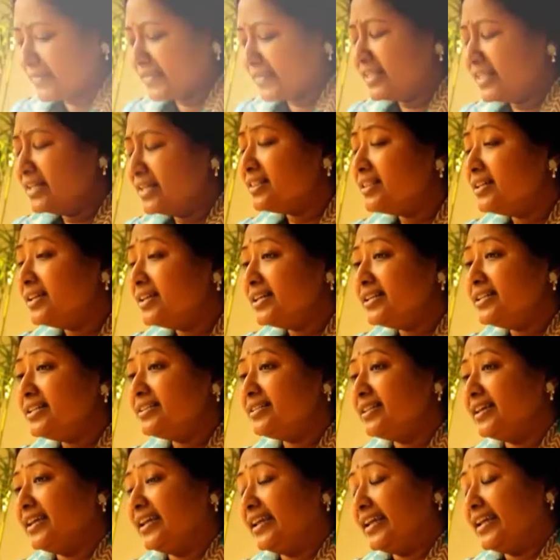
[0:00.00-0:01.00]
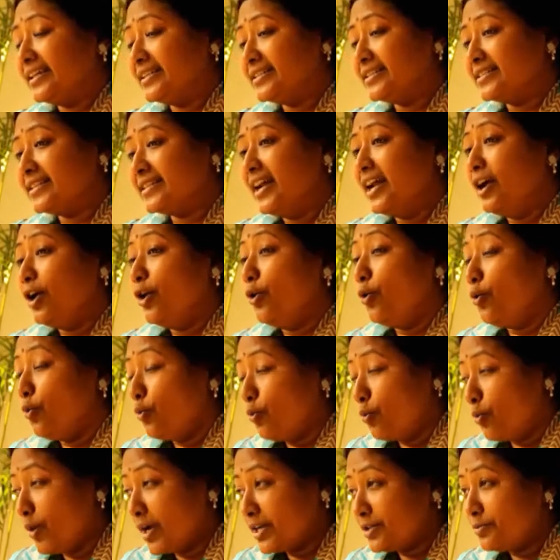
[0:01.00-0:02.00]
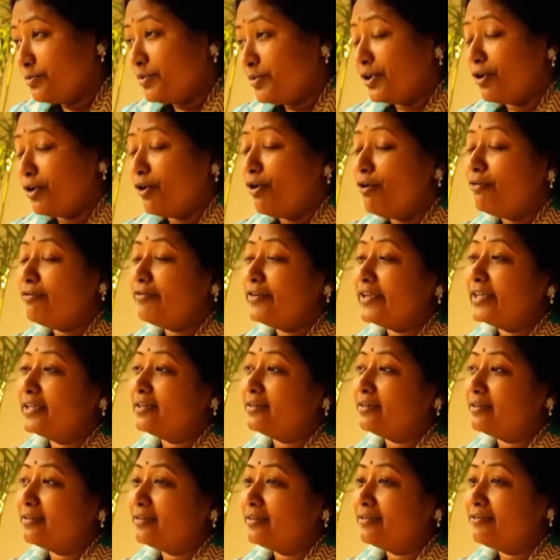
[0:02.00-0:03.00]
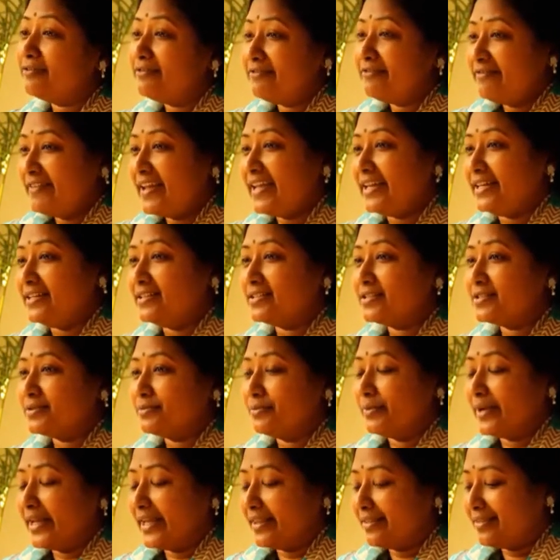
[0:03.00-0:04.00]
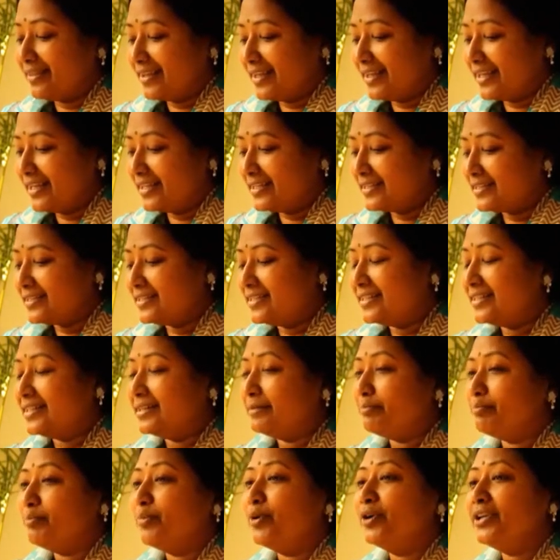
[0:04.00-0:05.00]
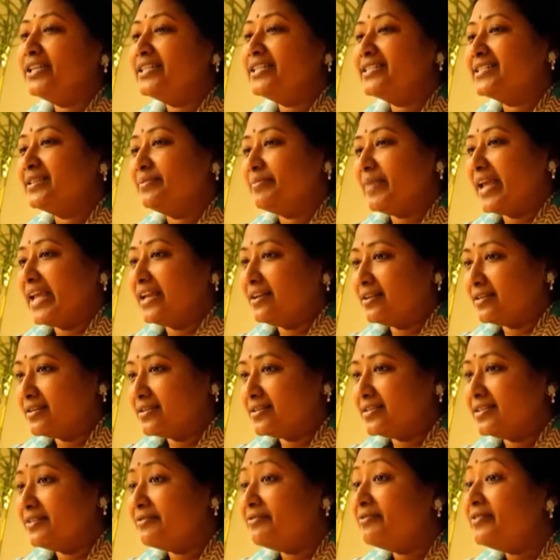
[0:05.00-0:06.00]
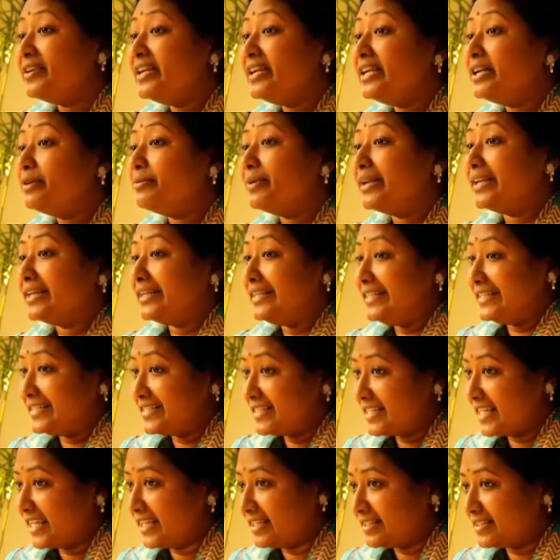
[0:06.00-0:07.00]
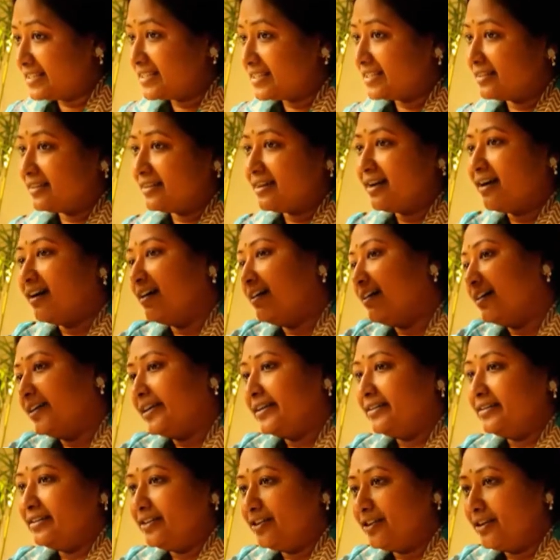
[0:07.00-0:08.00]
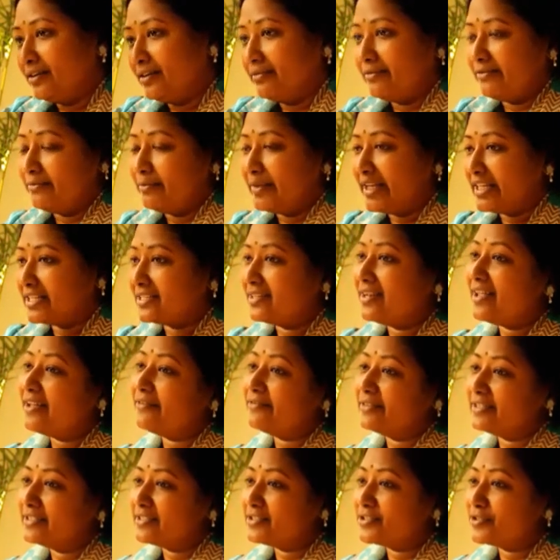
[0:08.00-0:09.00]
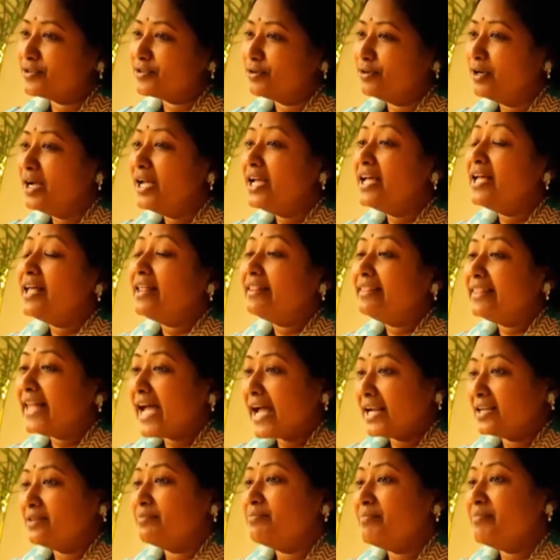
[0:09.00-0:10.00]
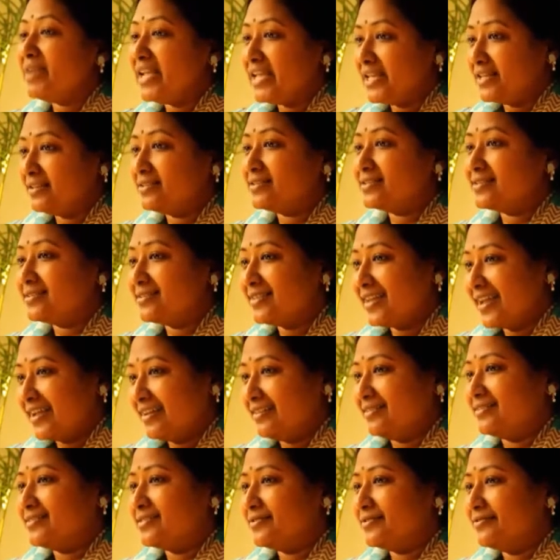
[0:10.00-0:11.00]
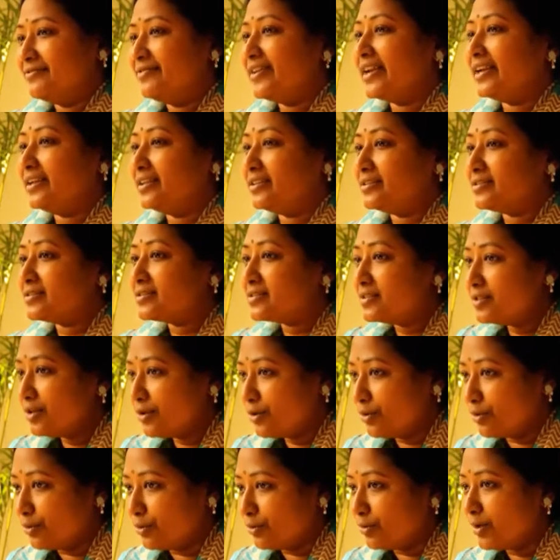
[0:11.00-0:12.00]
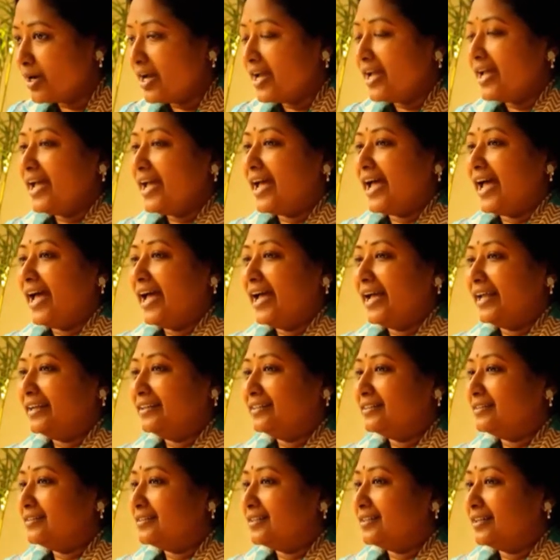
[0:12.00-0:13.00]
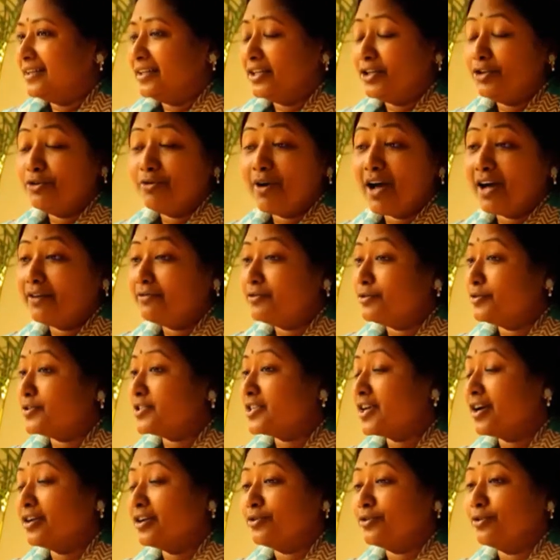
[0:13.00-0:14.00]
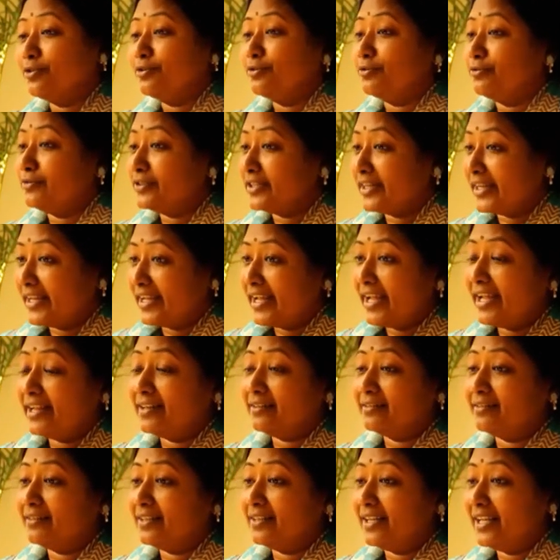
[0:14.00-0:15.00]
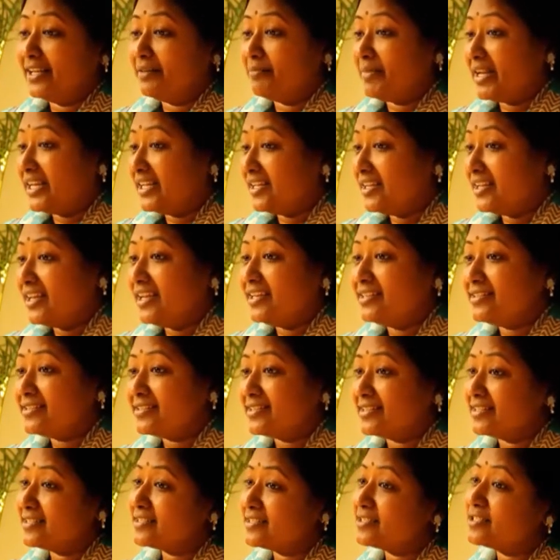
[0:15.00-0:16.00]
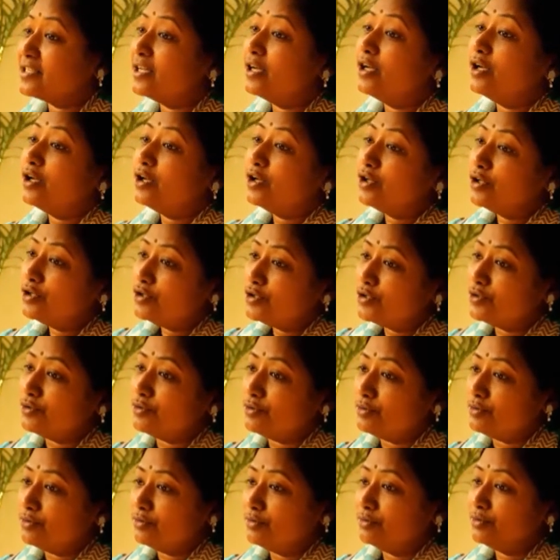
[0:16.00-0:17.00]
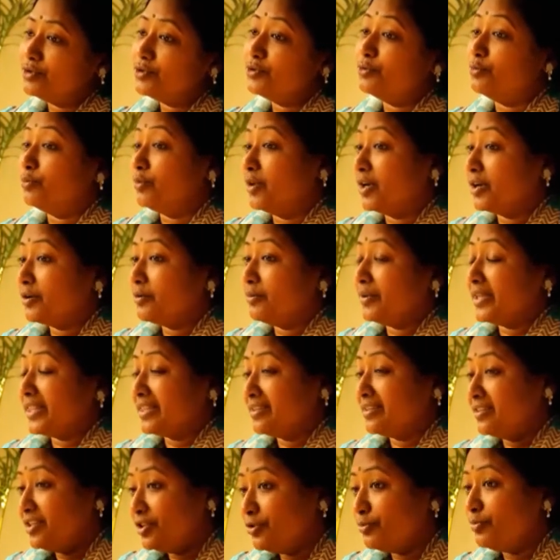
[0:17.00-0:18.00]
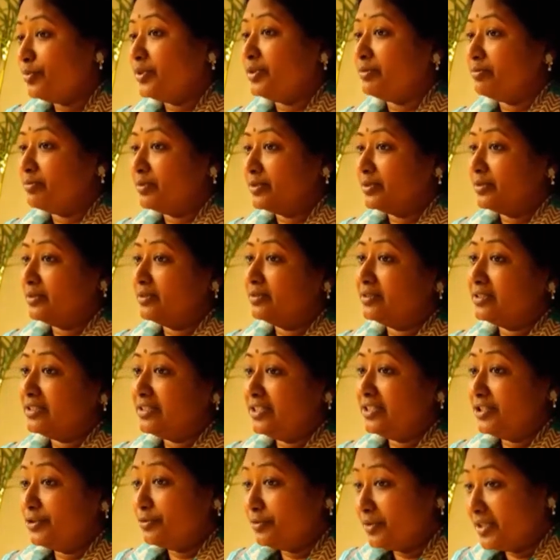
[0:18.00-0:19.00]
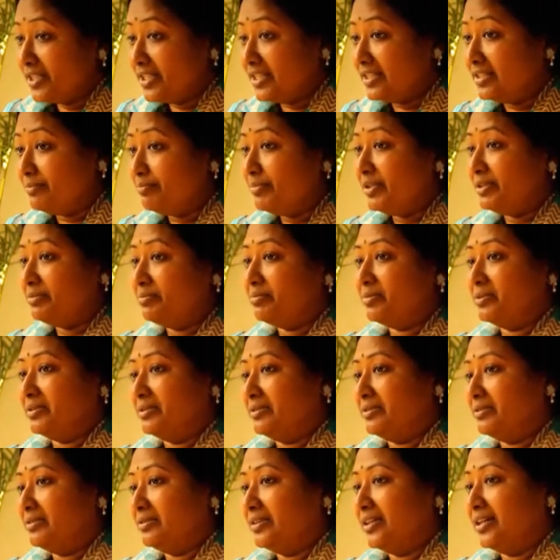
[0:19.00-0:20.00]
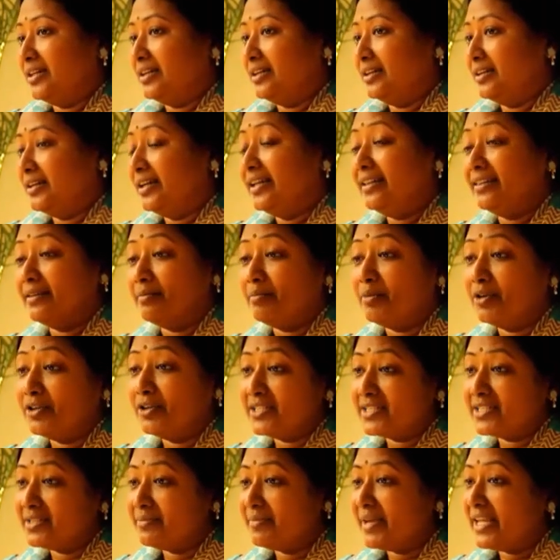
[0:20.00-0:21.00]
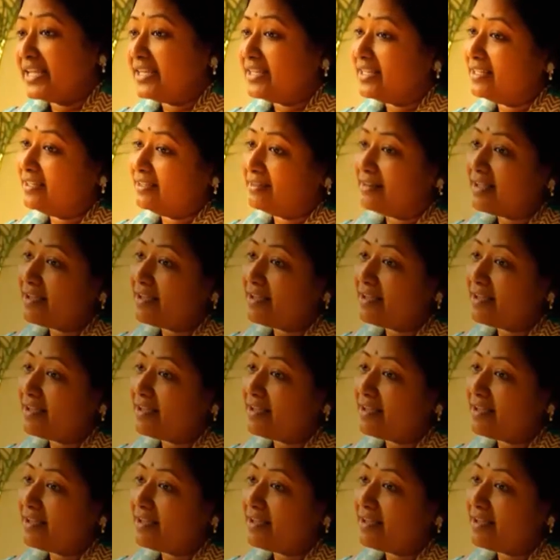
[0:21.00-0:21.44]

The third thing is, what we often face with is the policymakers, they frequently change at the high government level. So that makes things very slow, and you have to start all over again in many cases to work with new people, new key people in the policymaking